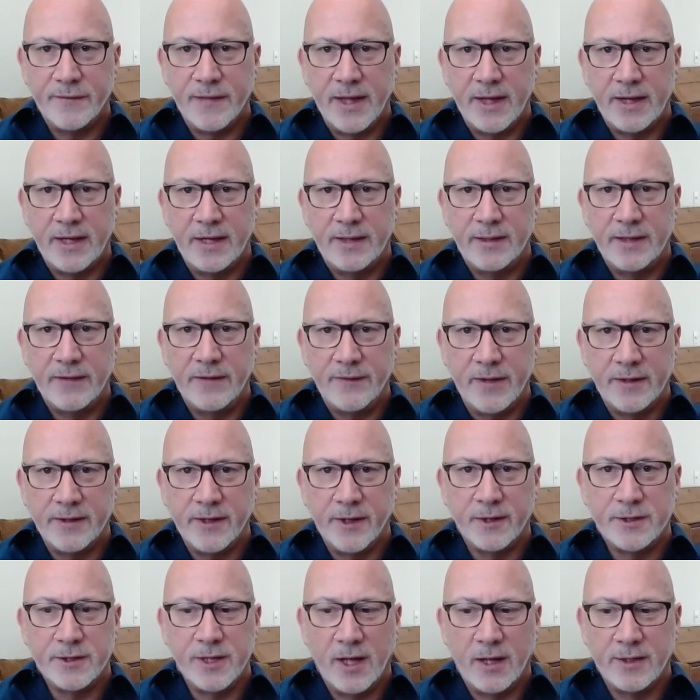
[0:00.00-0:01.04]
that in the event that
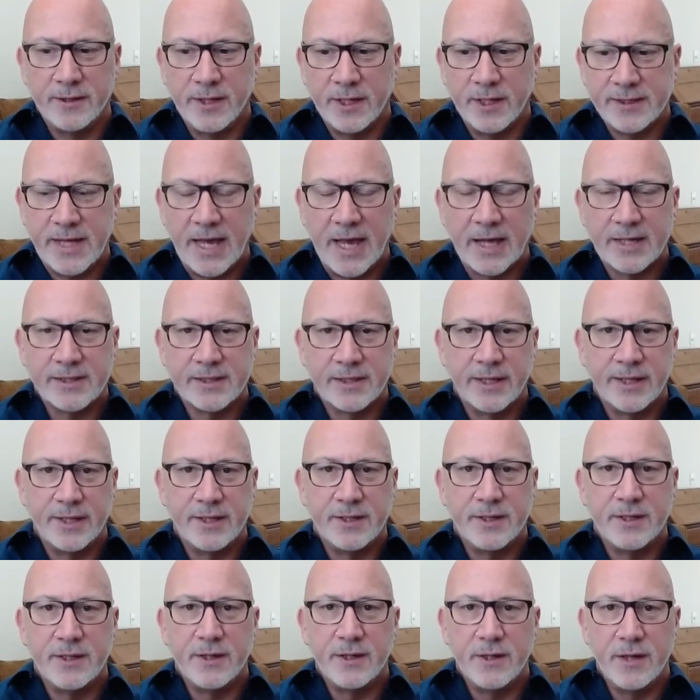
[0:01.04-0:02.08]
your child does actually
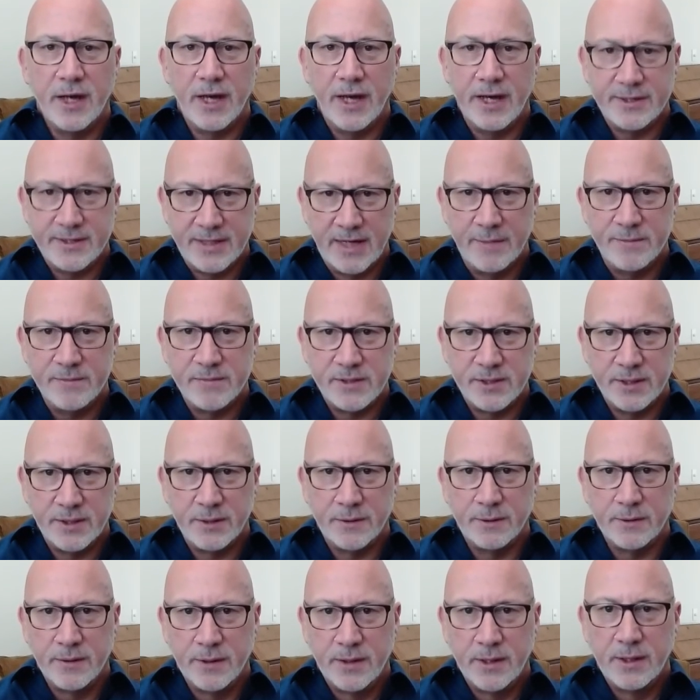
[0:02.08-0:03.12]
attempt
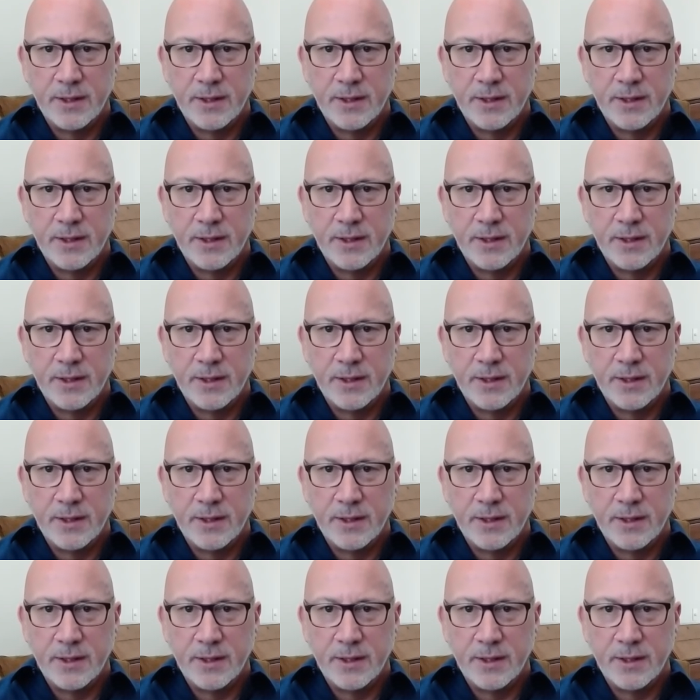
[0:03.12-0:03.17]
to